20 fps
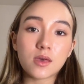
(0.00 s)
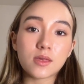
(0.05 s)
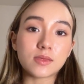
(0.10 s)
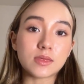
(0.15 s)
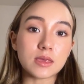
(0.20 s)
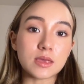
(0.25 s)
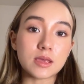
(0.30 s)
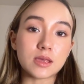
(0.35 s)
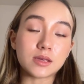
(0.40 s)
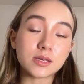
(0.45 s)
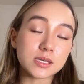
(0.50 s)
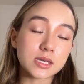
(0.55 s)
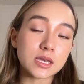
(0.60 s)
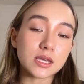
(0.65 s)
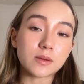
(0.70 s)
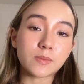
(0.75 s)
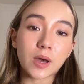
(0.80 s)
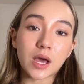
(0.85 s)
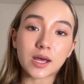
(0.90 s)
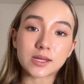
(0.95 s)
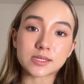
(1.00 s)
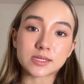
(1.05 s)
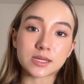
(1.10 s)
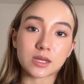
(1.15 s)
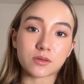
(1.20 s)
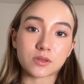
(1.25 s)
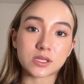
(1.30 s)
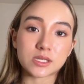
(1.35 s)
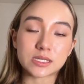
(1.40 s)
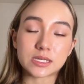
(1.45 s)
the key
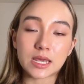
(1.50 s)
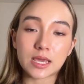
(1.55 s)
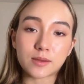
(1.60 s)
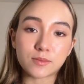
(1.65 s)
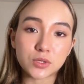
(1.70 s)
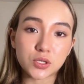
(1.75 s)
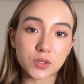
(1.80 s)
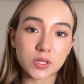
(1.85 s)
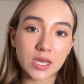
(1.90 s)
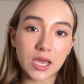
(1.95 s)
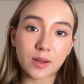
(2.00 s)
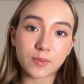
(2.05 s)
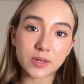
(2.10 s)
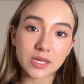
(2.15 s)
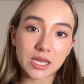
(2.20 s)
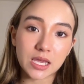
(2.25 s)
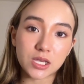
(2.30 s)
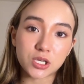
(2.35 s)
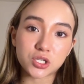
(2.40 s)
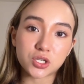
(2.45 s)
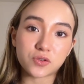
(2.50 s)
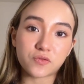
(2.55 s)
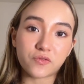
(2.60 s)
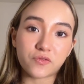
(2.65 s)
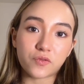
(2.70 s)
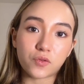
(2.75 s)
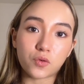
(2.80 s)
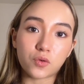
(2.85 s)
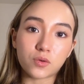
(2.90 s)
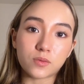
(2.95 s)
personnel that's named on the application
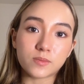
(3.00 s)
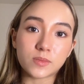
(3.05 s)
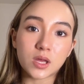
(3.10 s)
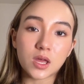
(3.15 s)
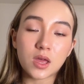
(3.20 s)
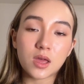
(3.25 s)
form,